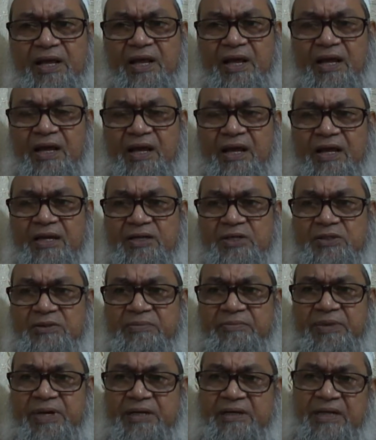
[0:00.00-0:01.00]

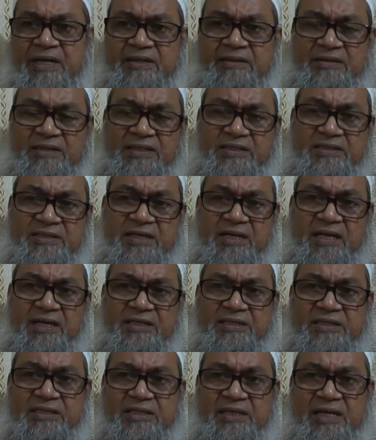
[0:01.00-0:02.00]
And these
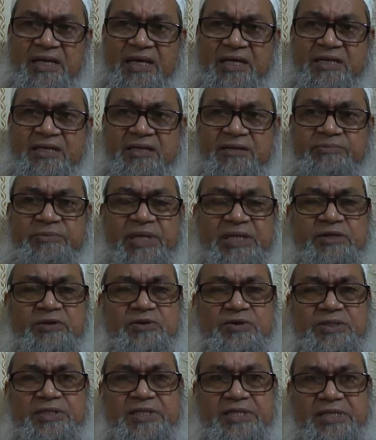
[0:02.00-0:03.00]
drugs are
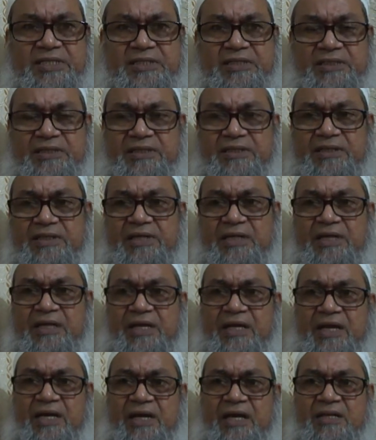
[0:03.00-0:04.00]
bacteriostatic.
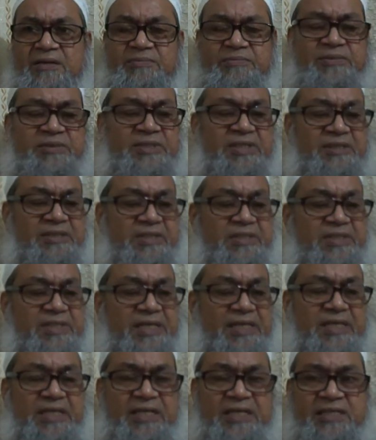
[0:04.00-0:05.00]
And
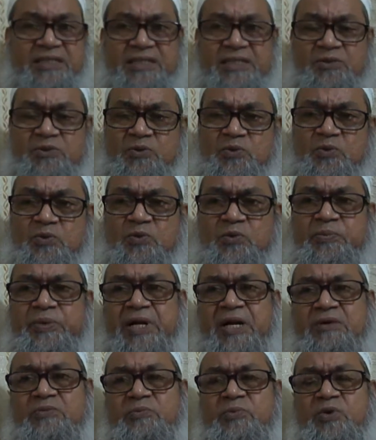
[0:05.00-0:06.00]
tetracycline is a true
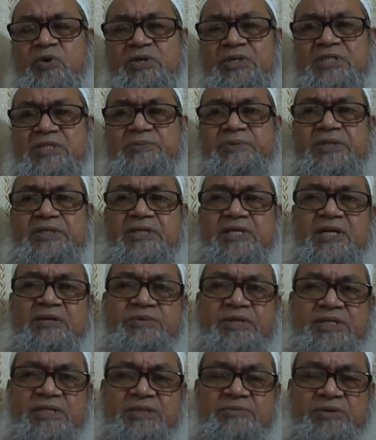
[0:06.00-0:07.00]
broad spectrum
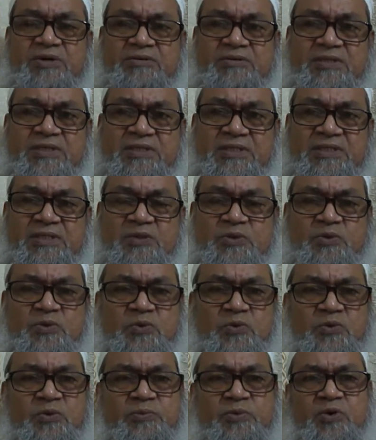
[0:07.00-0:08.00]
antibiotic. It's a
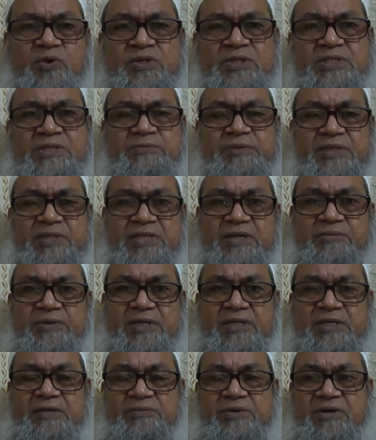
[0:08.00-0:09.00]
true broad spectrum
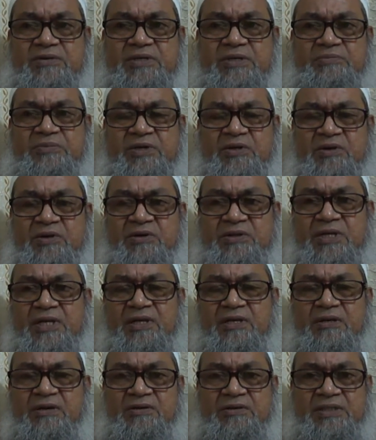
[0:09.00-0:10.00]
antibiotic because
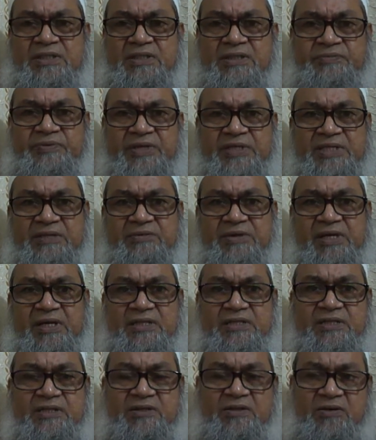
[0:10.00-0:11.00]
it is effective
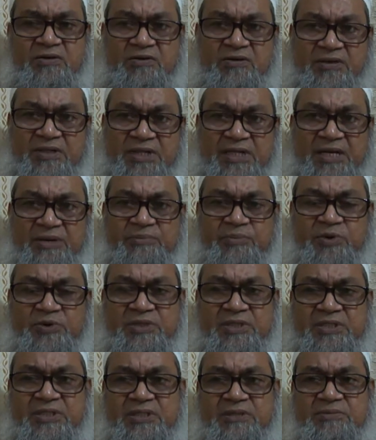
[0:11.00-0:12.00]
against not only
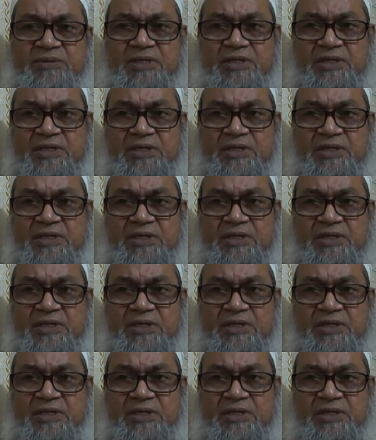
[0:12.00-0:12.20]
gram-positive,